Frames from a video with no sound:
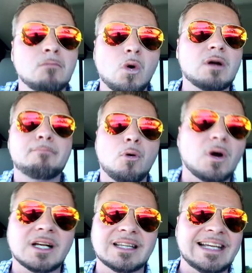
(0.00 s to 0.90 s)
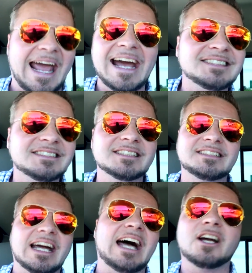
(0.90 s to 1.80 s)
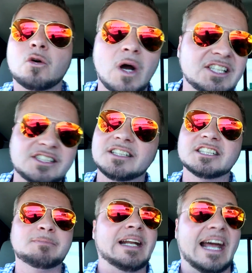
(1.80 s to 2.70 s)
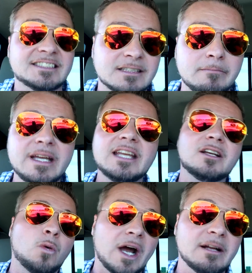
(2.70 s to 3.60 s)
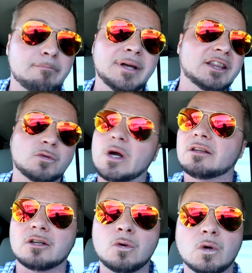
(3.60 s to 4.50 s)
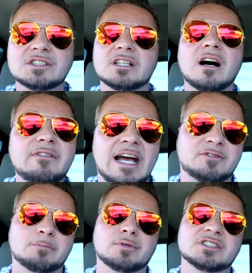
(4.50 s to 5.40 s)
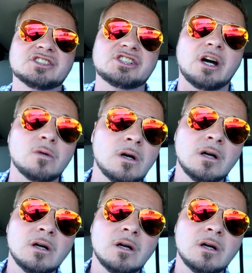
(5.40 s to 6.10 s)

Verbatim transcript: more importantly ask this guy a question that's been asked to me quite a bit throughout the course of after prison show